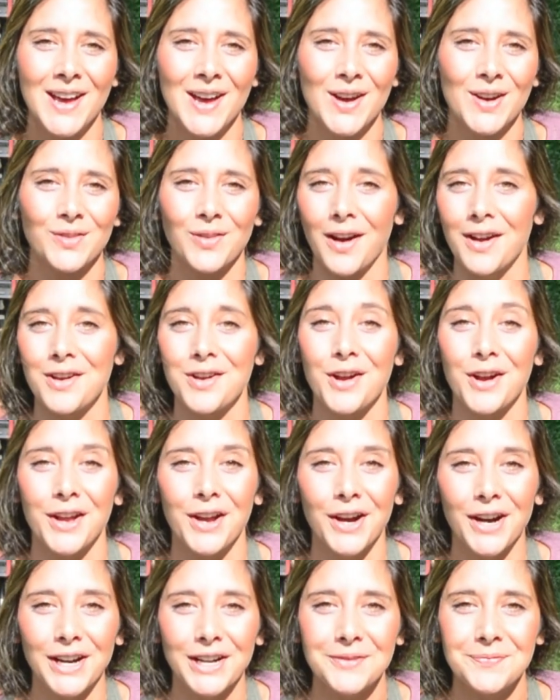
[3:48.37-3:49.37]
right in our
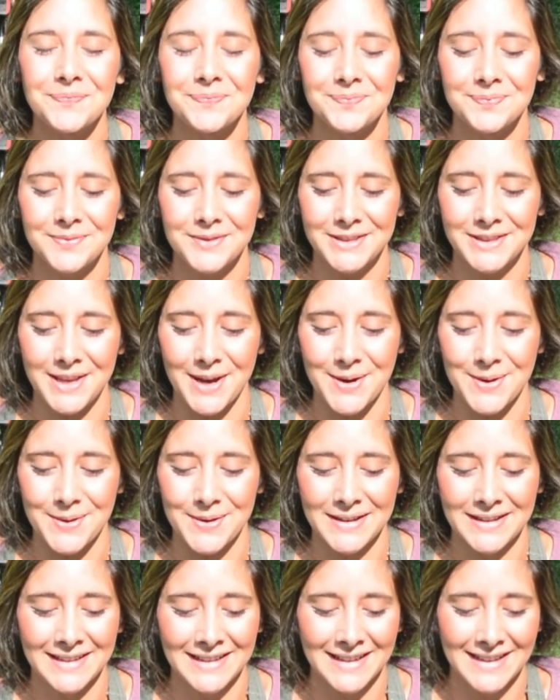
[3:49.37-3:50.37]
yard.
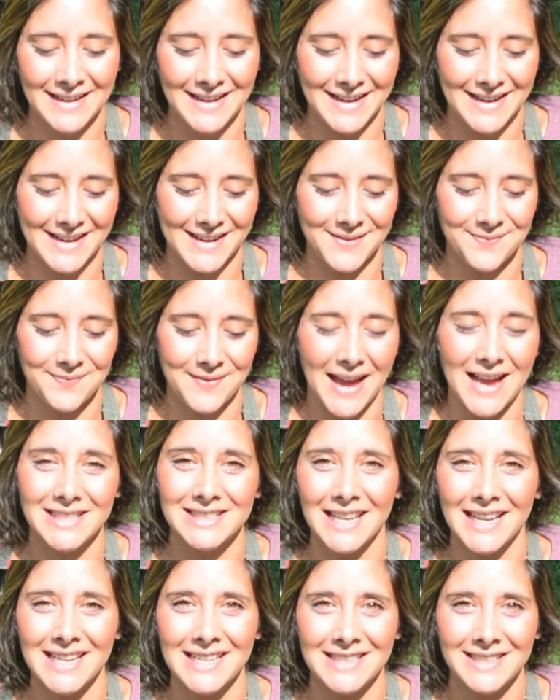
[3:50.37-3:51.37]
So
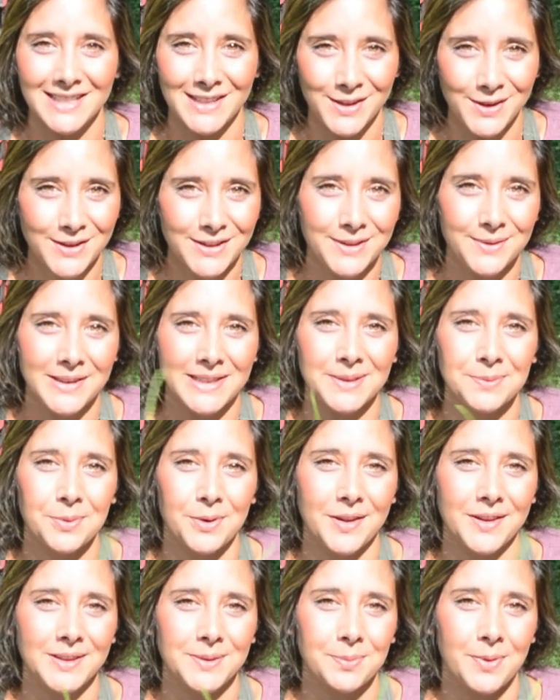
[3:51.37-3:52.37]
as I continue to
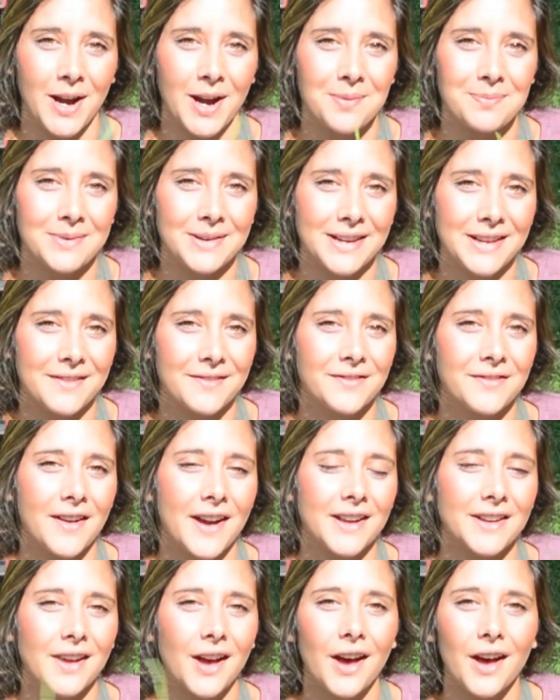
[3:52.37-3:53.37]
explore this property and
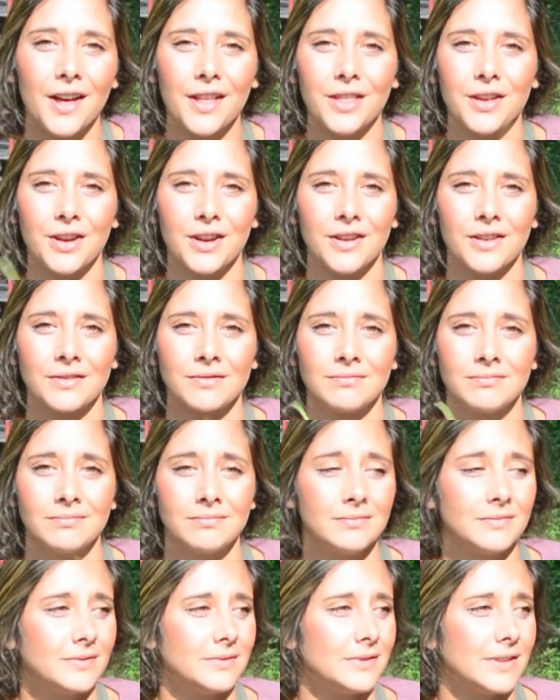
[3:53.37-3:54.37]
find other
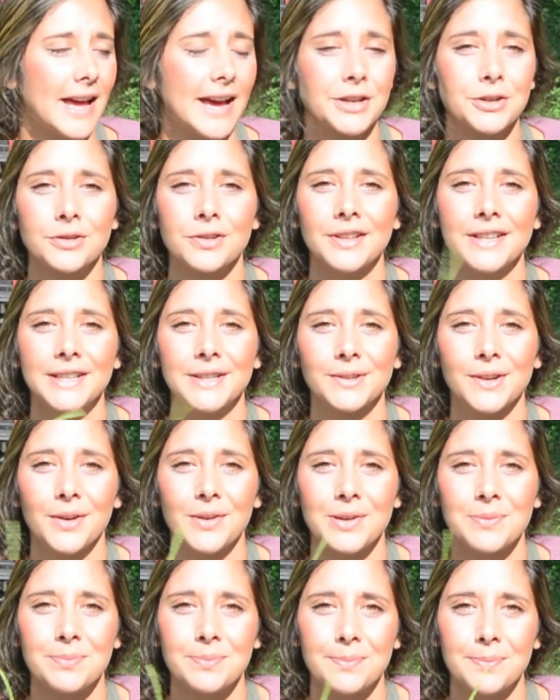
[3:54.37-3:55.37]
naturally
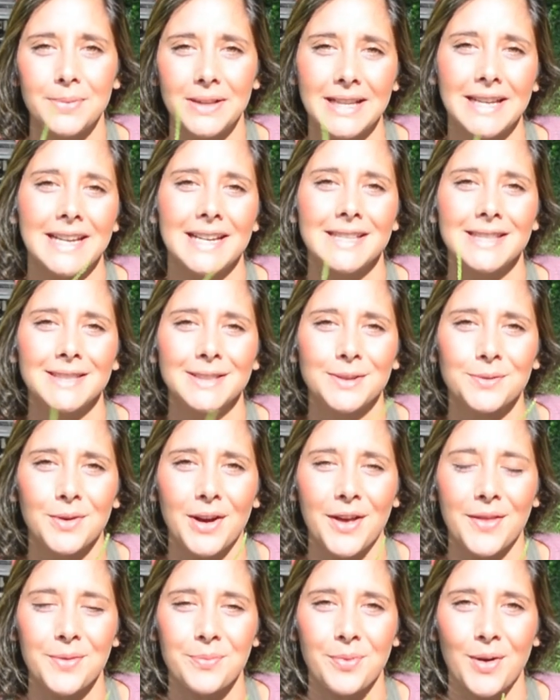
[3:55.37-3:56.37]
growing plants
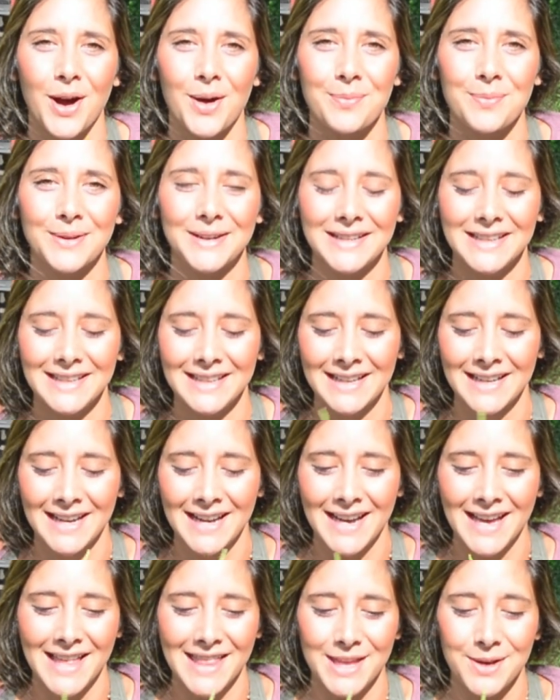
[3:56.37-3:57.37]
around the property
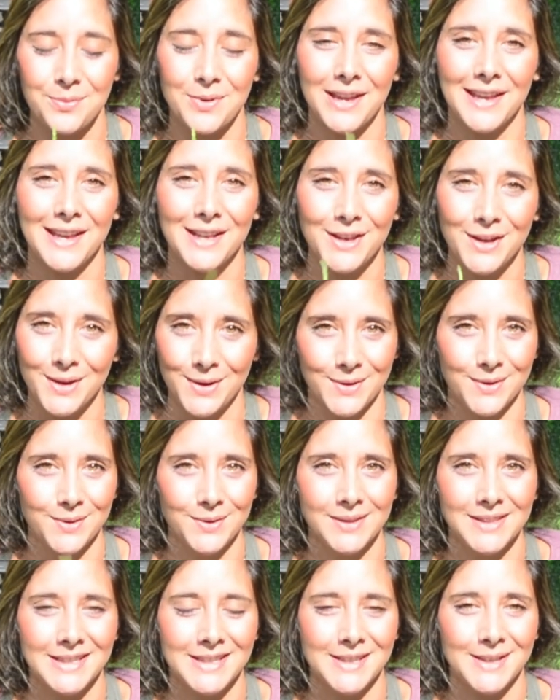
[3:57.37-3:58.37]
that we can
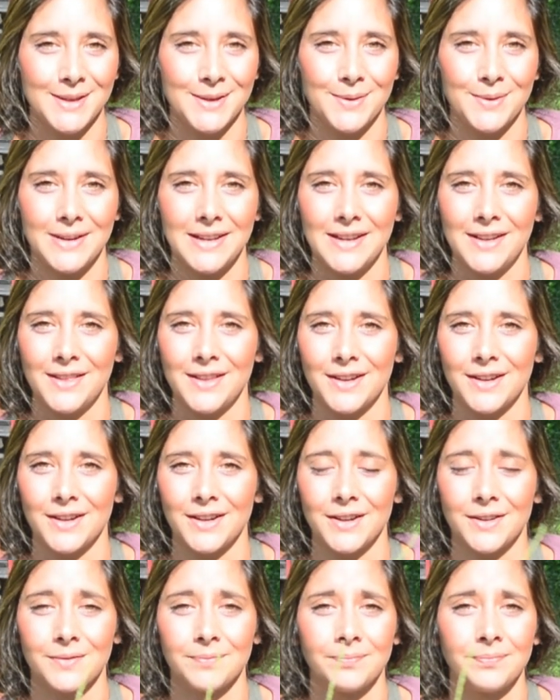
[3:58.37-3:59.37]
use to
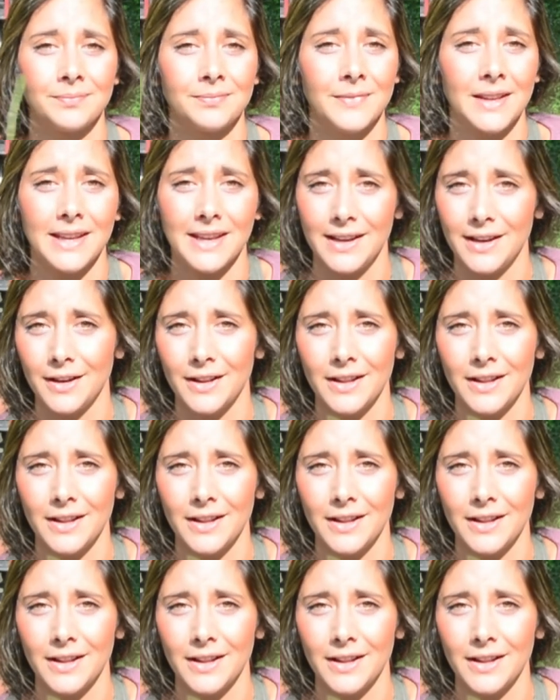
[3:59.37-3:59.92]
either heal